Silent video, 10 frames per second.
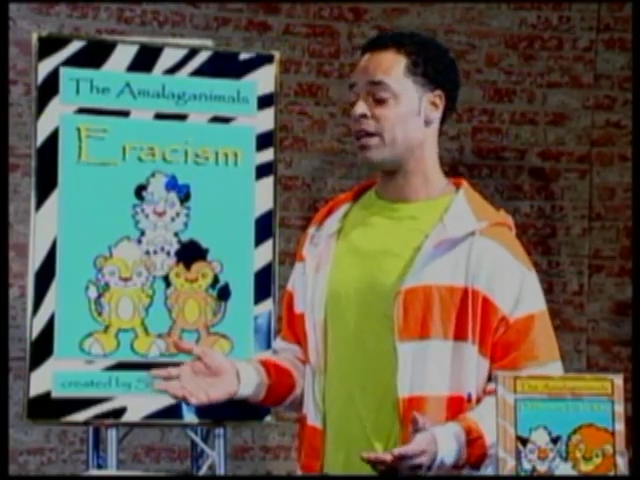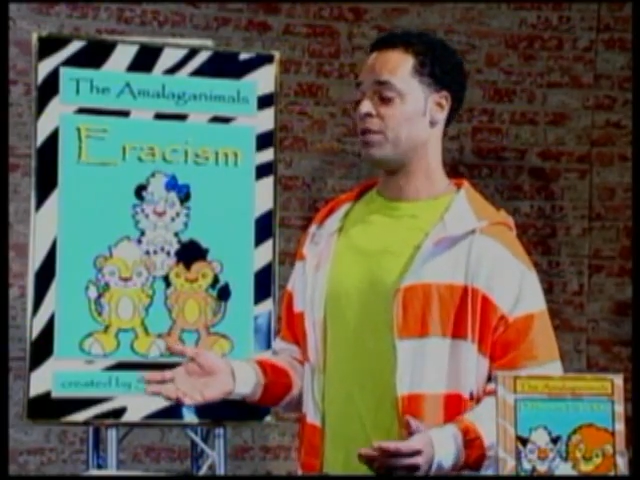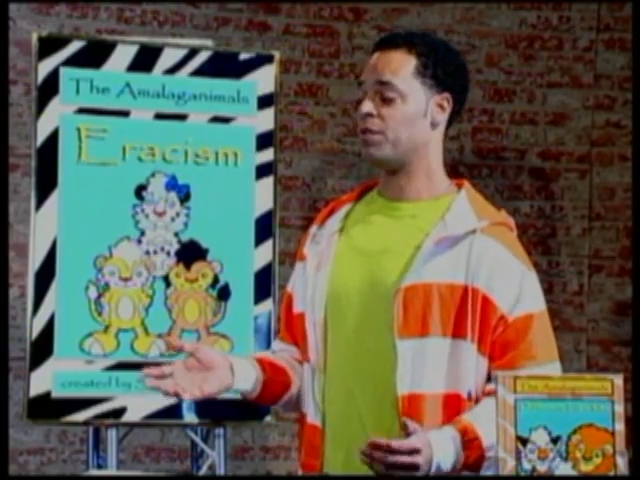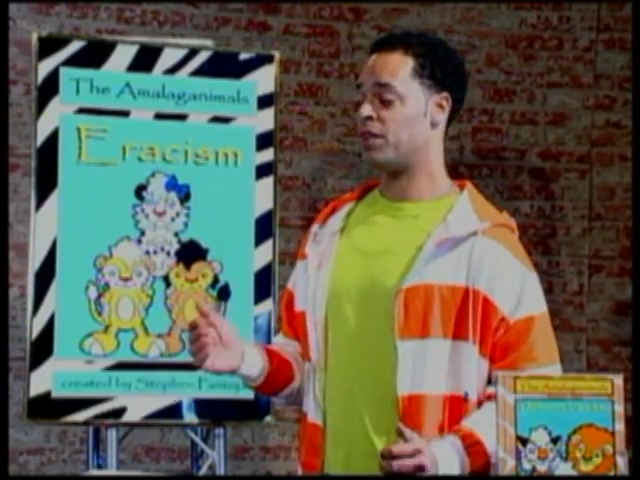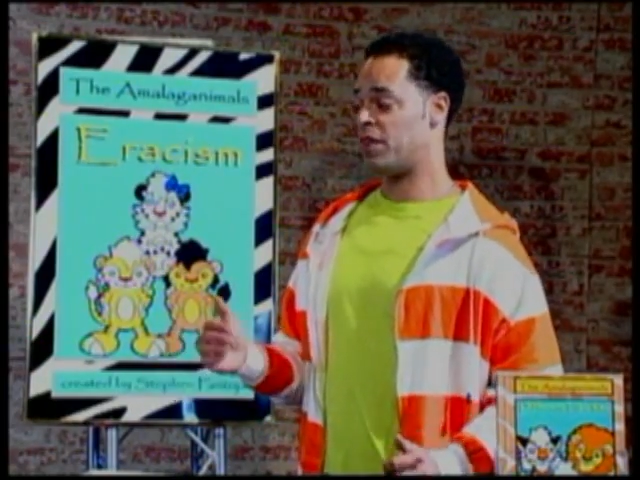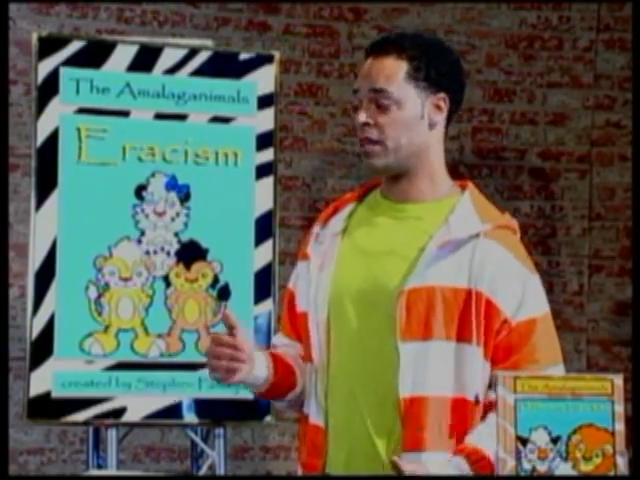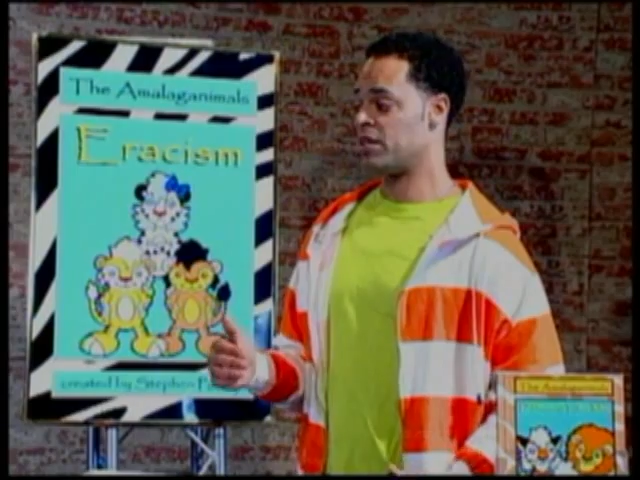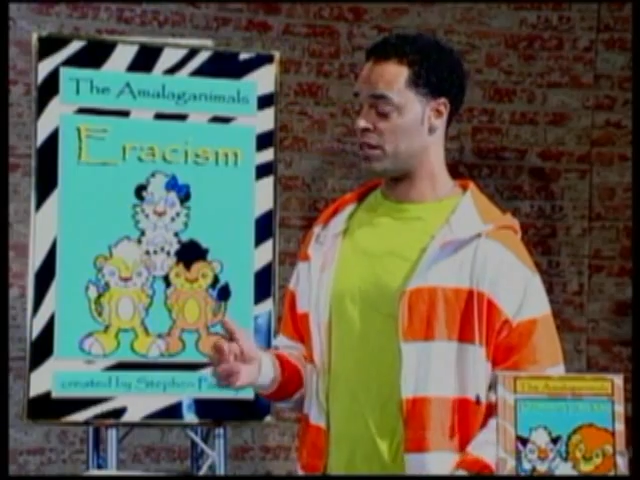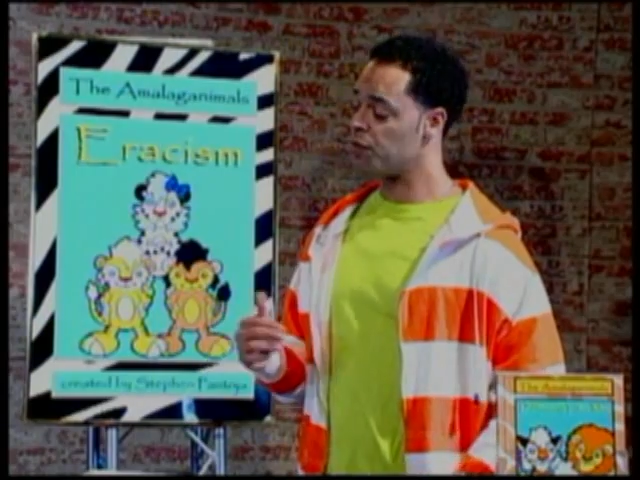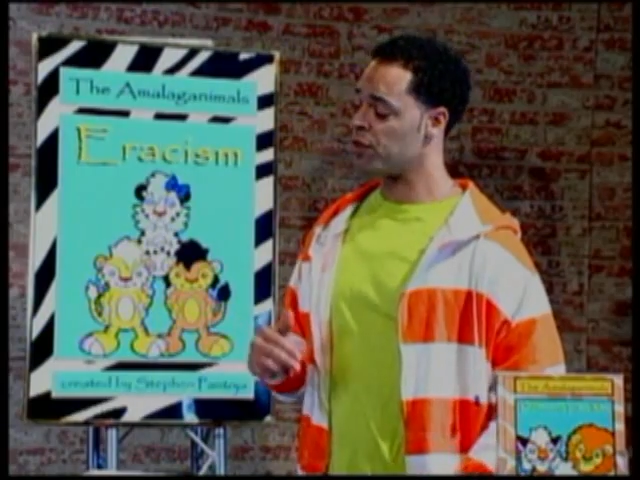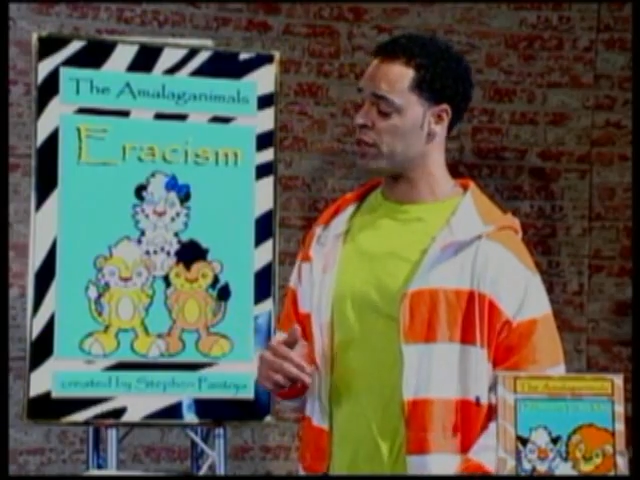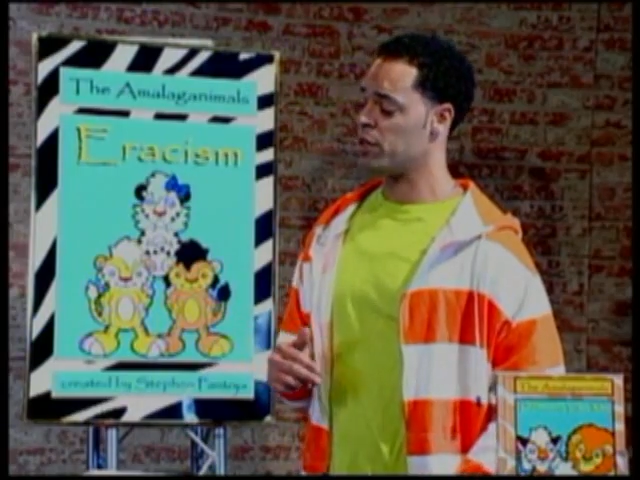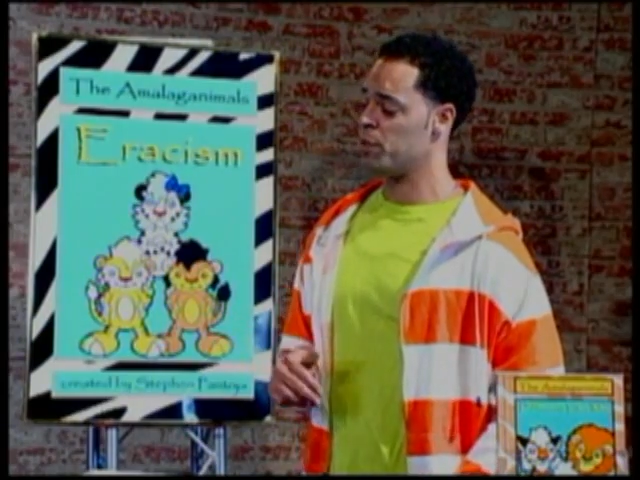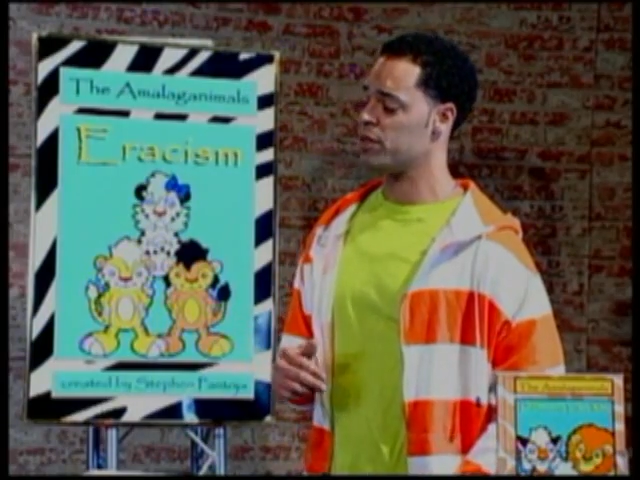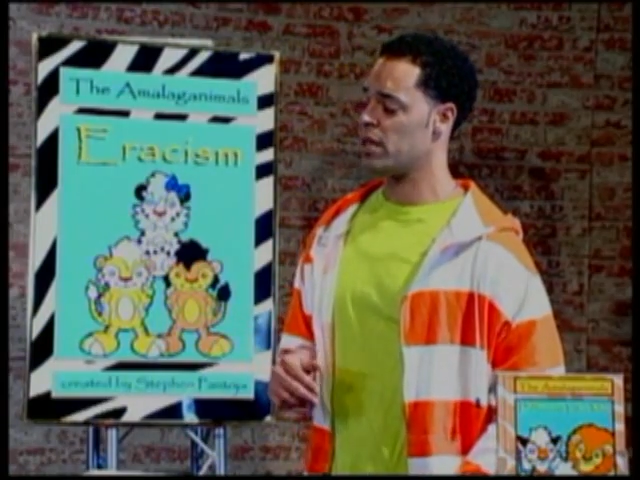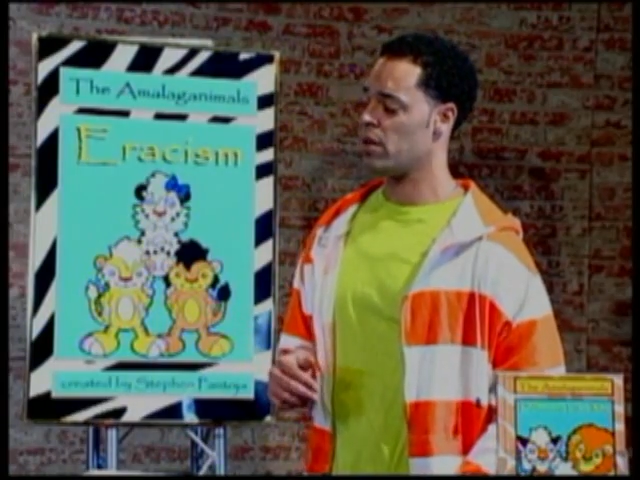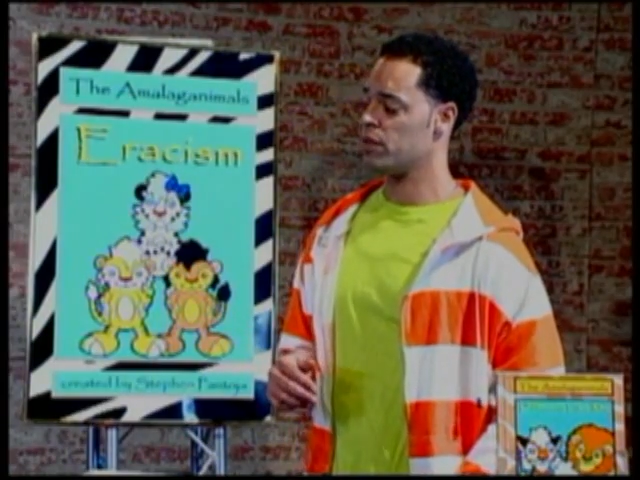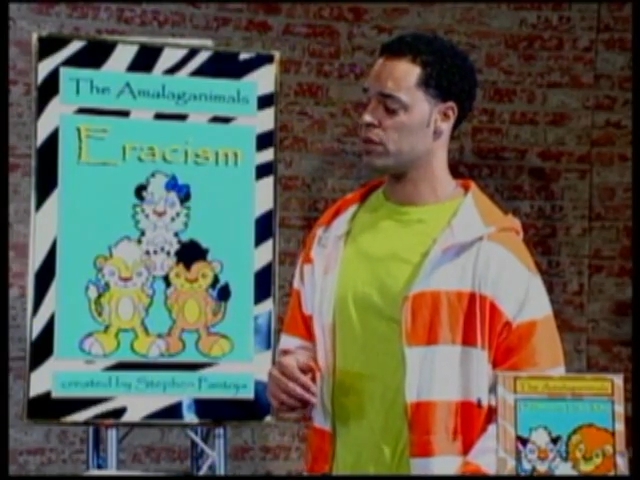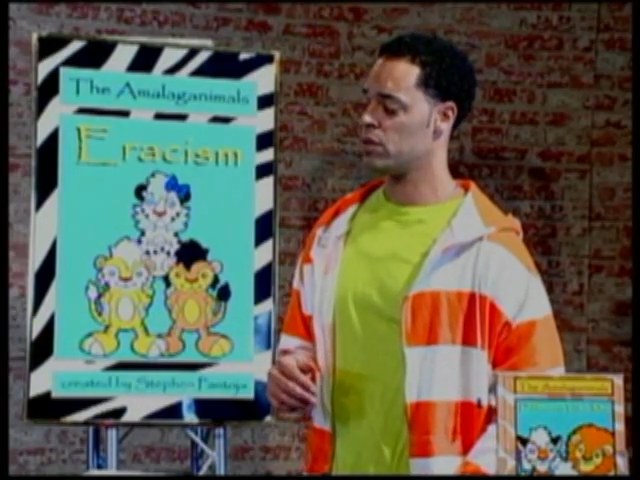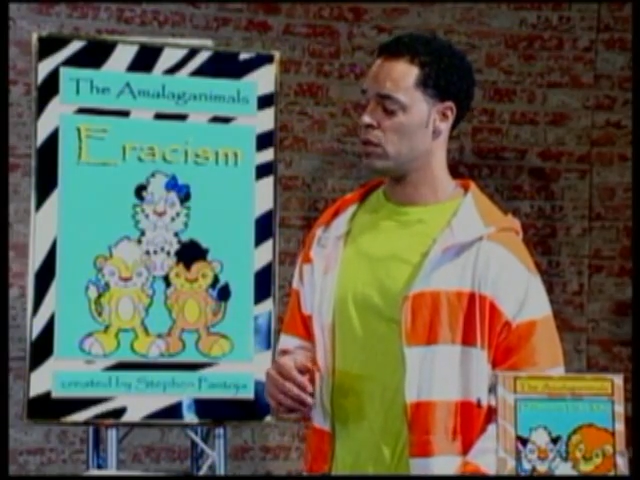are scared of things different than
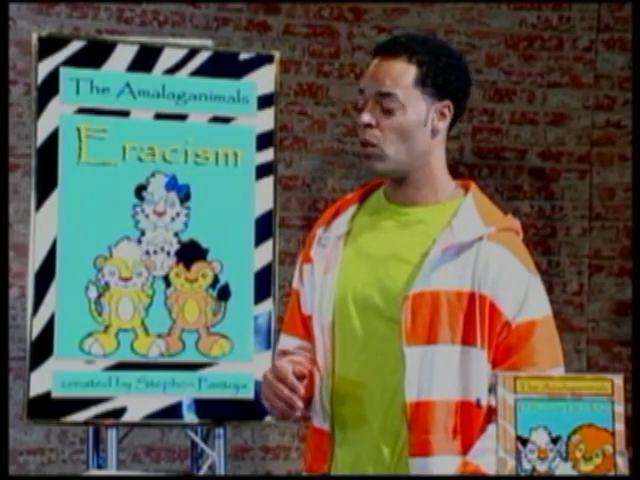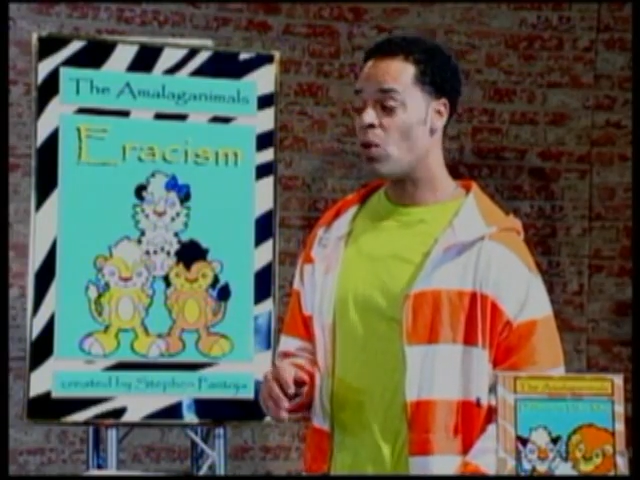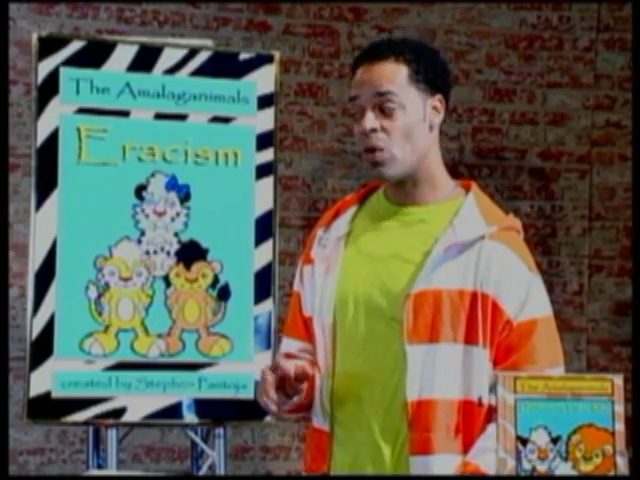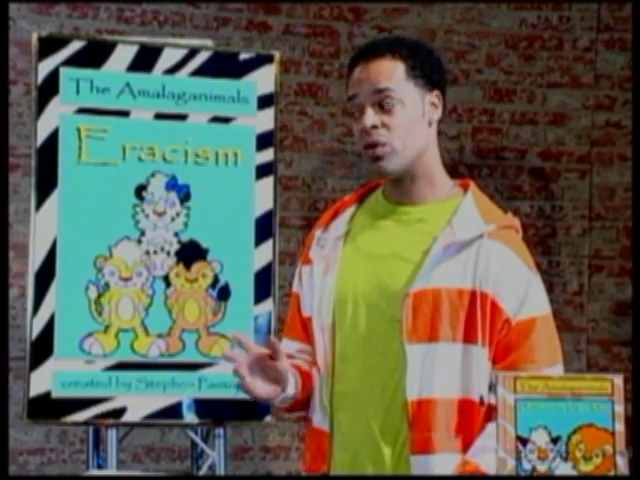themselves,